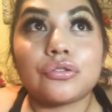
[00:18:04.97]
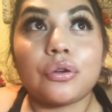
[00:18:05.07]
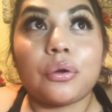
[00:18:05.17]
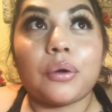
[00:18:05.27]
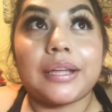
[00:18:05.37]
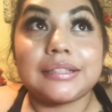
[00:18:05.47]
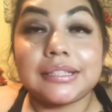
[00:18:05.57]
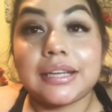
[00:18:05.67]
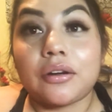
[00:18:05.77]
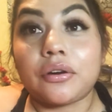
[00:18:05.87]
So I
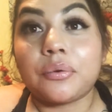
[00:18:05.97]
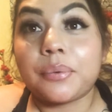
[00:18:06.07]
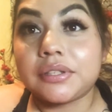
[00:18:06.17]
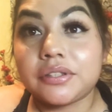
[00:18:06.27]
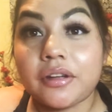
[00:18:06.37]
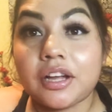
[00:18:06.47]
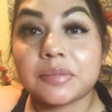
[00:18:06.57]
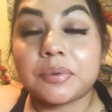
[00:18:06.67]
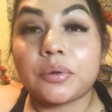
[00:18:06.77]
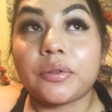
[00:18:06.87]
did tell her we went to the
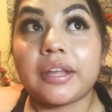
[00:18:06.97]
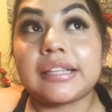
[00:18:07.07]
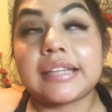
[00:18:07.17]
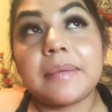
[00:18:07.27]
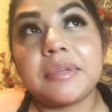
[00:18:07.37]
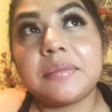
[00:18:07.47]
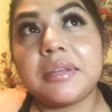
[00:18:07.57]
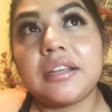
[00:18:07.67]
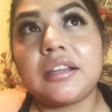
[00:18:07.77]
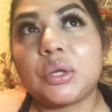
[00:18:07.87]
hospital. They examined
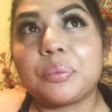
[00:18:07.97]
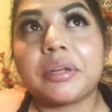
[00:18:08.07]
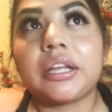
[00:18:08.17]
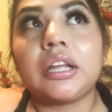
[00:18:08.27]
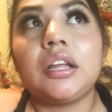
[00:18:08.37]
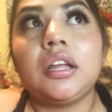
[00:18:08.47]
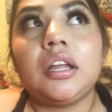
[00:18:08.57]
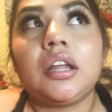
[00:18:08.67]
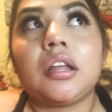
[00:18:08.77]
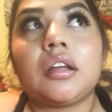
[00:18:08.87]
me a little bit.
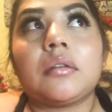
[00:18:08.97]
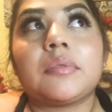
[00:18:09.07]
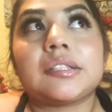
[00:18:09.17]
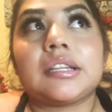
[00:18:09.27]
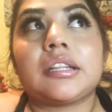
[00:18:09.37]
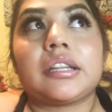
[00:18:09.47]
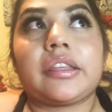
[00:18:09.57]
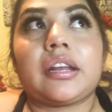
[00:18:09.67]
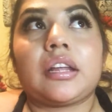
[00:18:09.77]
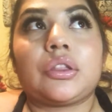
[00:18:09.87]
Um, they said
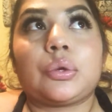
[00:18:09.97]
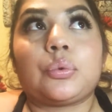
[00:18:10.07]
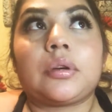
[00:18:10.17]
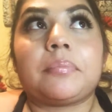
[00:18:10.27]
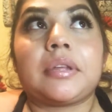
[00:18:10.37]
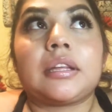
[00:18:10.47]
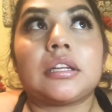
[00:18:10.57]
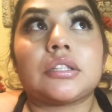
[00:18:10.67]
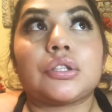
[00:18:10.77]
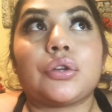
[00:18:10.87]
that I threw up
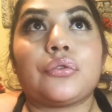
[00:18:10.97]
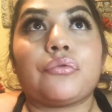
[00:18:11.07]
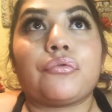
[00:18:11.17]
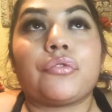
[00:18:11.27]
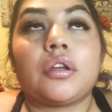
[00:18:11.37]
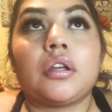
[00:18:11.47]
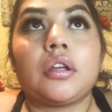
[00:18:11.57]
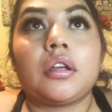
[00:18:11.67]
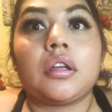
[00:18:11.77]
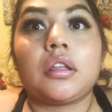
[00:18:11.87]
because of
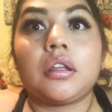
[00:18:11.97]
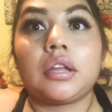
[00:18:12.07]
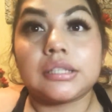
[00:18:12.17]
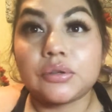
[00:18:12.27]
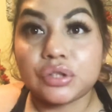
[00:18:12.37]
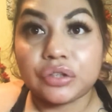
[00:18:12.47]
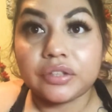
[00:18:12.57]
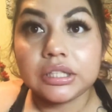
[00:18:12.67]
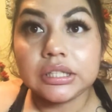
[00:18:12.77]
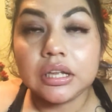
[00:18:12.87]
because I was
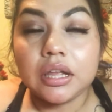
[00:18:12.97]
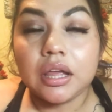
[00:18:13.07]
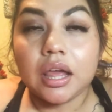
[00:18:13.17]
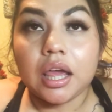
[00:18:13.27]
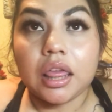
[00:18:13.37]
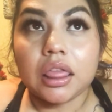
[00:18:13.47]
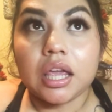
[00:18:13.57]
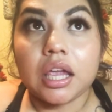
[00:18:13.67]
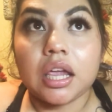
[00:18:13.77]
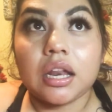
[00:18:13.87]
nervous, and
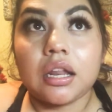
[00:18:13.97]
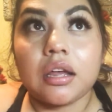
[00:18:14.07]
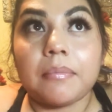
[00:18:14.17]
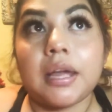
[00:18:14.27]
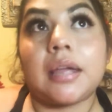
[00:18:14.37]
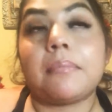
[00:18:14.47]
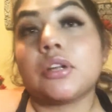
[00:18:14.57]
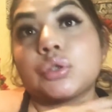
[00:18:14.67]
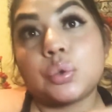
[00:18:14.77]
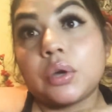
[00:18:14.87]
then my
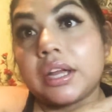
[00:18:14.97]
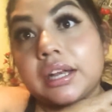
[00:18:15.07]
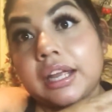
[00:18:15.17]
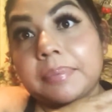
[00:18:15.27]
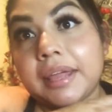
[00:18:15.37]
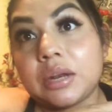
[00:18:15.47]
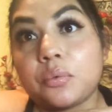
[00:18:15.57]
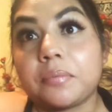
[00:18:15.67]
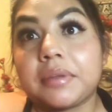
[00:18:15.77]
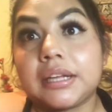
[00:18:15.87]
muscle and neck pain
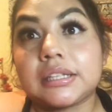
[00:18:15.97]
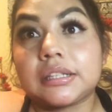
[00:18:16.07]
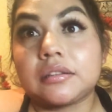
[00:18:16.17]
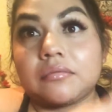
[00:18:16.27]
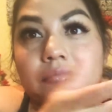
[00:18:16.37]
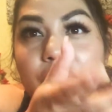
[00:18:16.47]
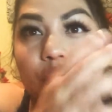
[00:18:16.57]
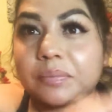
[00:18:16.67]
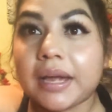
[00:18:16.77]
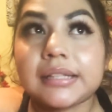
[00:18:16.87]
were because
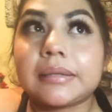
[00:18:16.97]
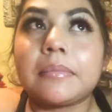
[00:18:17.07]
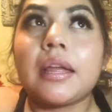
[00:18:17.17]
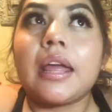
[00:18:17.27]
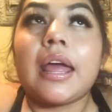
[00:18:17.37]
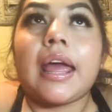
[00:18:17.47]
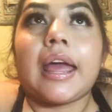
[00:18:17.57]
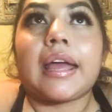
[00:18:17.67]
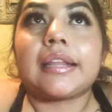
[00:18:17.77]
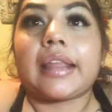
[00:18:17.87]
muscle spasm,
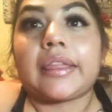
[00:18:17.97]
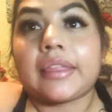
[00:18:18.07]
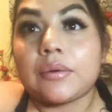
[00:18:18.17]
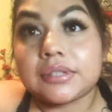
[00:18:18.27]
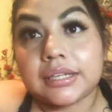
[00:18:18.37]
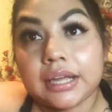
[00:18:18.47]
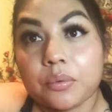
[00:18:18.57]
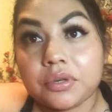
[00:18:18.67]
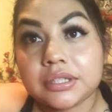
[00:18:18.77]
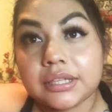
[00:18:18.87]
and that that was gonna get
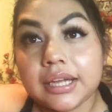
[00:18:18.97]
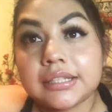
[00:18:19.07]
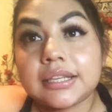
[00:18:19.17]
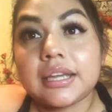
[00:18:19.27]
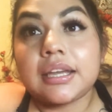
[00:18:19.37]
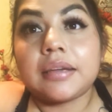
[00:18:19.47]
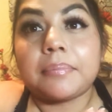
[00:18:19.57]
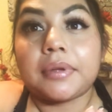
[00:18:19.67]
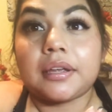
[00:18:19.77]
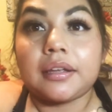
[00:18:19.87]
worse the next day.
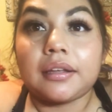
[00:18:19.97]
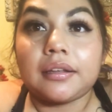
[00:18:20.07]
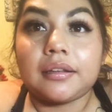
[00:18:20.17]
But